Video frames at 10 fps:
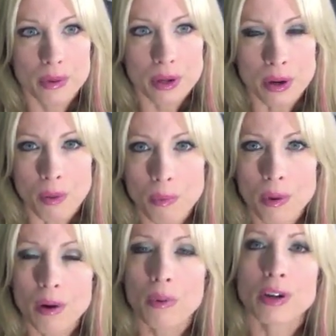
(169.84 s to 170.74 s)
you know,
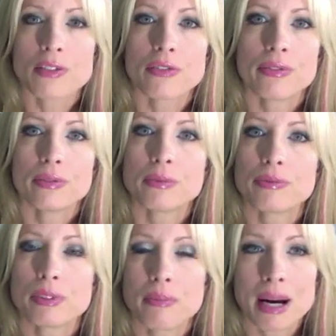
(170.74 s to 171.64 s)
what works
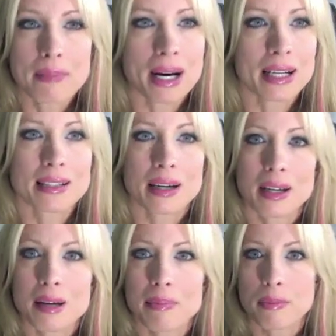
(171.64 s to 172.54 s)
for my body
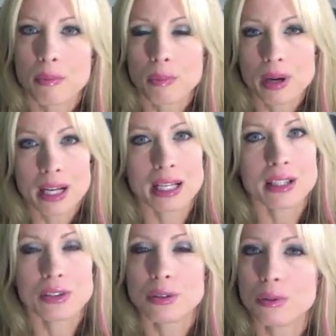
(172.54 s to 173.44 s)
type, what I need
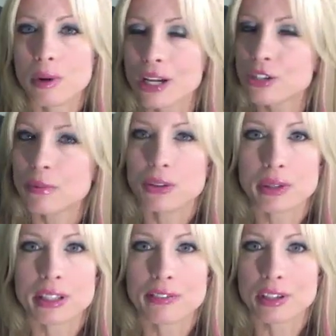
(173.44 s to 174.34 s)
to do, what I should be
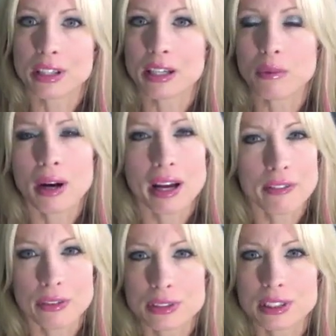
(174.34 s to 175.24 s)
doing differently, what kind
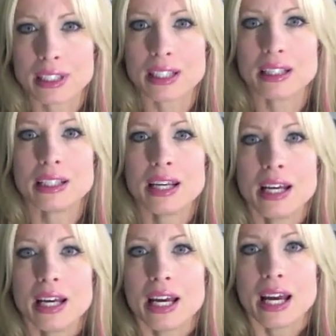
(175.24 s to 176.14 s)
of foods to eat.
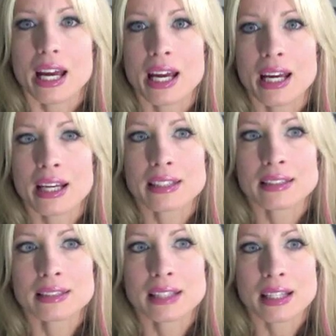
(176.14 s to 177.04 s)

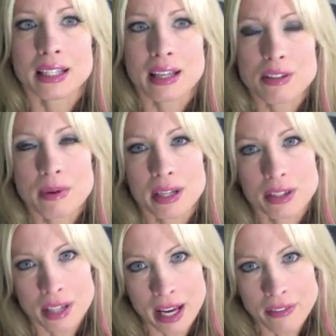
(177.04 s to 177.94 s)
And that was about
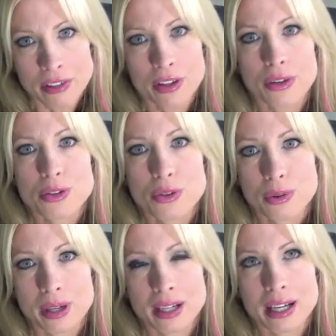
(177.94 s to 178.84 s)
1.5 years ago.
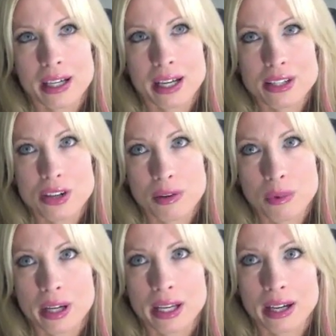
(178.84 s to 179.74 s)
So I started
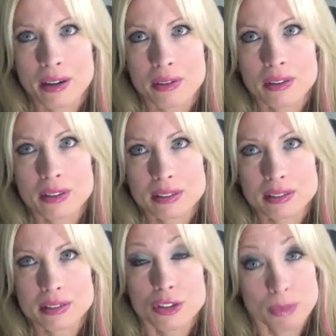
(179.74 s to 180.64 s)
working out
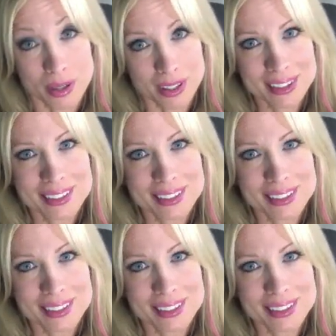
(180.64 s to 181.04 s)
smart,